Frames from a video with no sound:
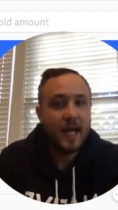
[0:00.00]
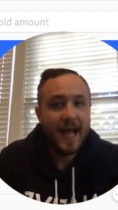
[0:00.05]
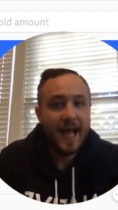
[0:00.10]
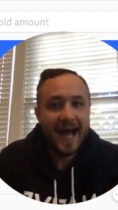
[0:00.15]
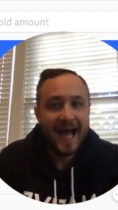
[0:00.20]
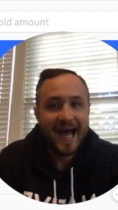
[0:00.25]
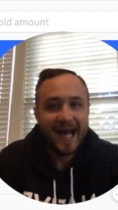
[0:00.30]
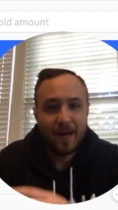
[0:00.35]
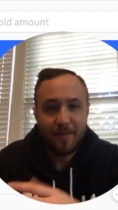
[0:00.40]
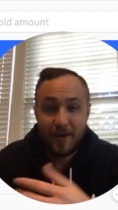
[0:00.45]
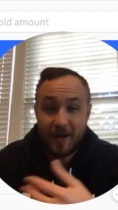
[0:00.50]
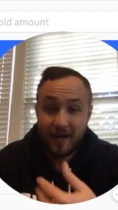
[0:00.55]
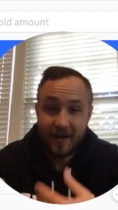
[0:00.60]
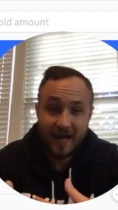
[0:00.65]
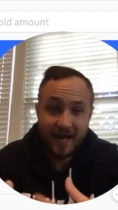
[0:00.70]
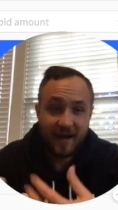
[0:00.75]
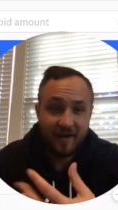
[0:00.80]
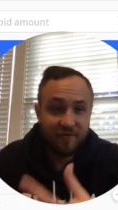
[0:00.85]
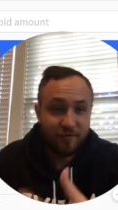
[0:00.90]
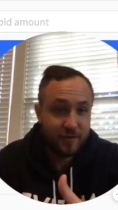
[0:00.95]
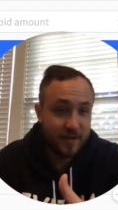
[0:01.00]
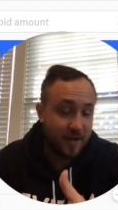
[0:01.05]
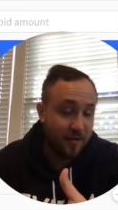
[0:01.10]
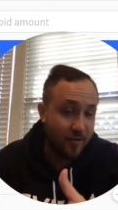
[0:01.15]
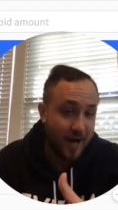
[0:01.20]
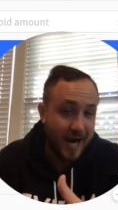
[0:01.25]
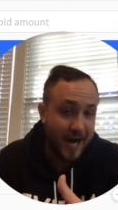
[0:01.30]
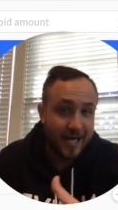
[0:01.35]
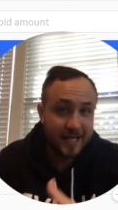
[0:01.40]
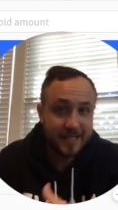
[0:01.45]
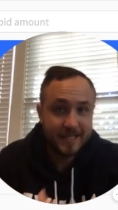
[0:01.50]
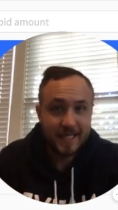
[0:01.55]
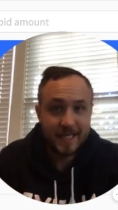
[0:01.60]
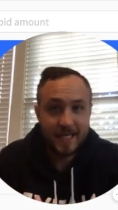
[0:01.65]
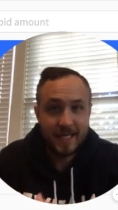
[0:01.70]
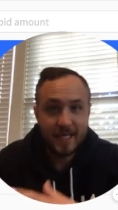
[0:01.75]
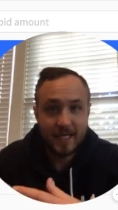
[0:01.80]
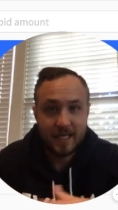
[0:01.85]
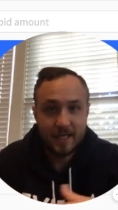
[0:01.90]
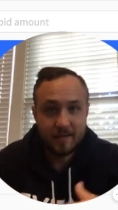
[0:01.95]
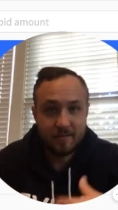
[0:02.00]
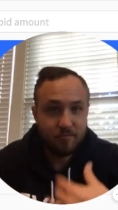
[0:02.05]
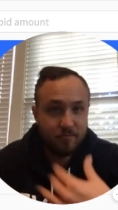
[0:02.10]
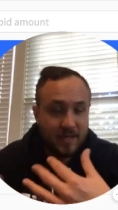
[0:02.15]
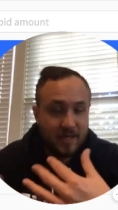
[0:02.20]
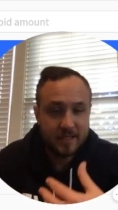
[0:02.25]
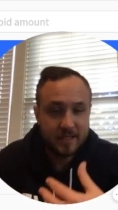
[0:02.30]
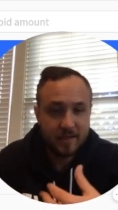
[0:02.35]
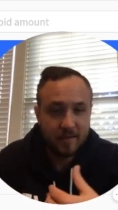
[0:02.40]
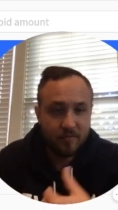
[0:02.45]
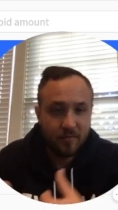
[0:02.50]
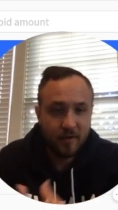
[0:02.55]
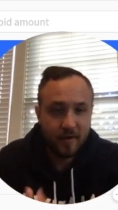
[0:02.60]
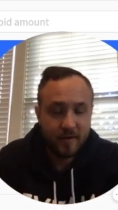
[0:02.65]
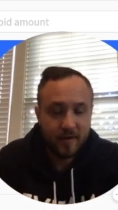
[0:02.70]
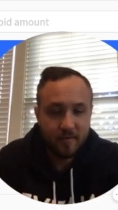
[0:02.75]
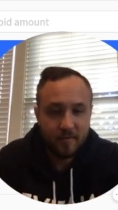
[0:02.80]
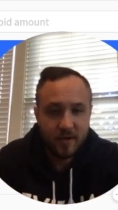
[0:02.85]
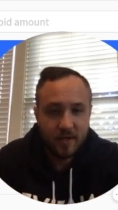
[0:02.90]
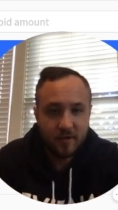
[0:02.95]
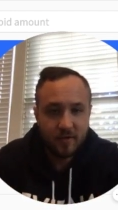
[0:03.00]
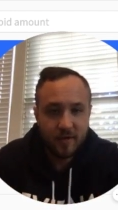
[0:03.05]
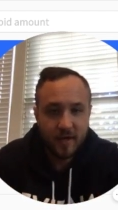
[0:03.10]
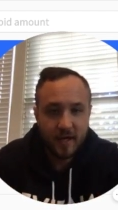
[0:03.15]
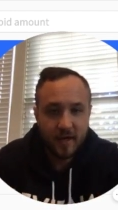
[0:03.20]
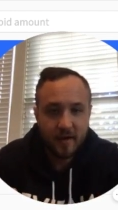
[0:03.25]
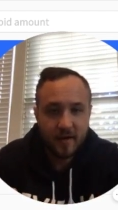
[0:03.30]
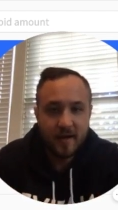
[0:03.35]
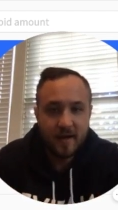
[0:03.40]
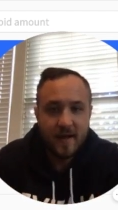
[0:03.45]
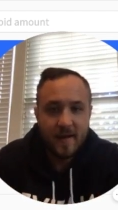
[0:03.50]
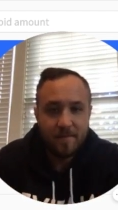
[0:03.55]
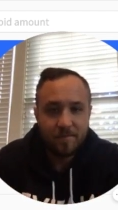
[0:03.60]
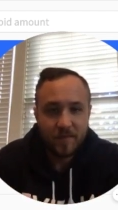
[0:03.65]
at about half what they were asking and meet somewhere in the middle there